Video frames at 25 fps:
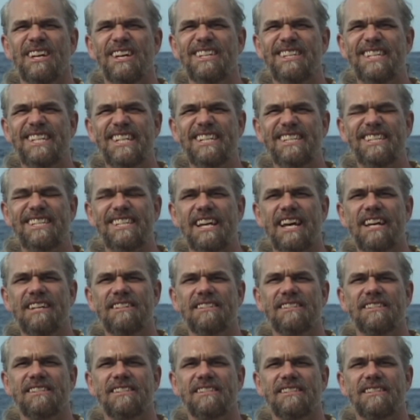
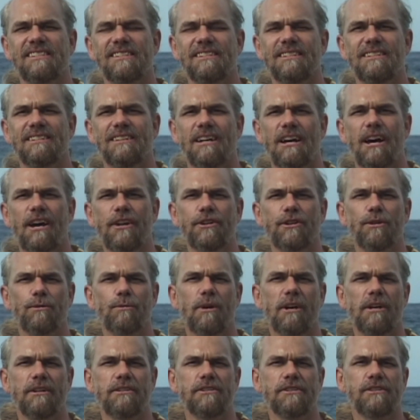descents,
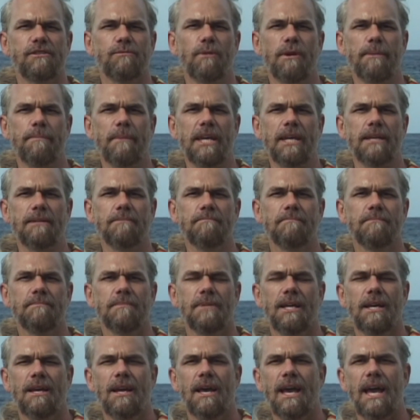underwater swimming,
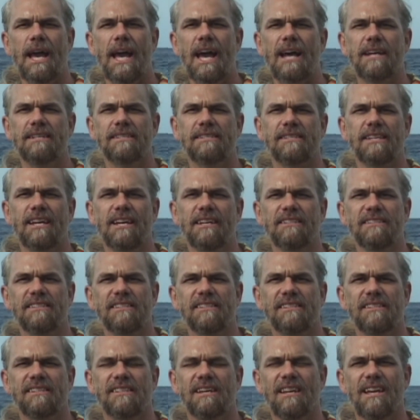
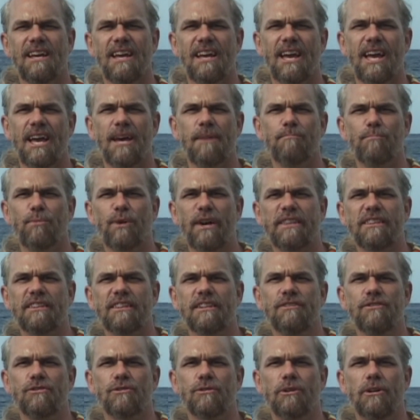ascents, and breath
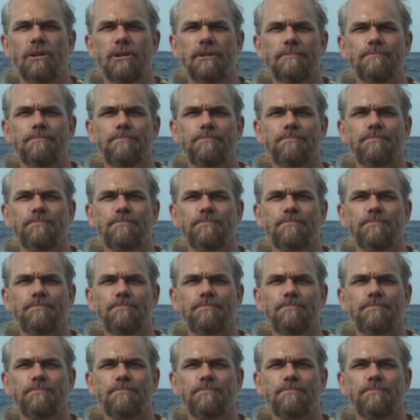control.